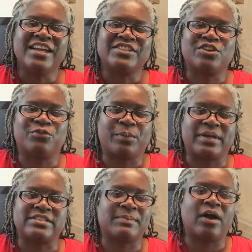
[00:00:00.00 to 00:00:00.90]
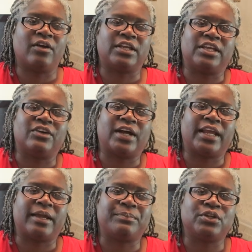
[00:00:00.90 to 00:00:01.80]
So for my small guild, I
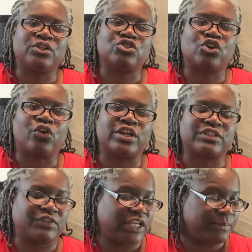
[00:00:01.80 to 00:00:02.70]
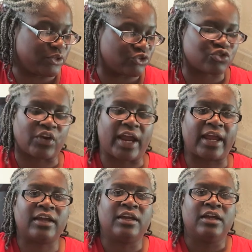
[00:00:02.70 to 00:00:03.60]
got put in charge of keeping
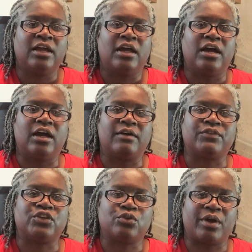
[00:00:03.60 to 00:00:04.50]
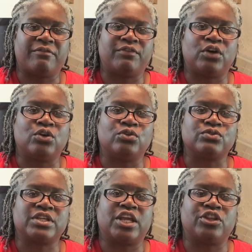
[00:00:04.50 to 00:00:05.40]
track of the
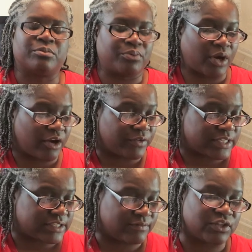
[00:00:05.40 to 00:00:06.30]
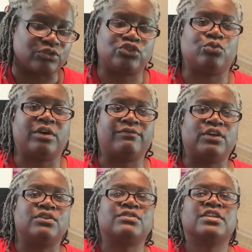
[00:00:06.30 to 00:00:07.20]
UFOs and the progress of those
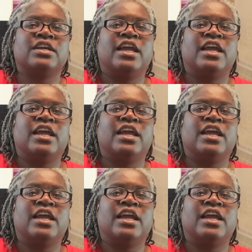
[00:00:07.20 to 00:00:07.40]
UFOs.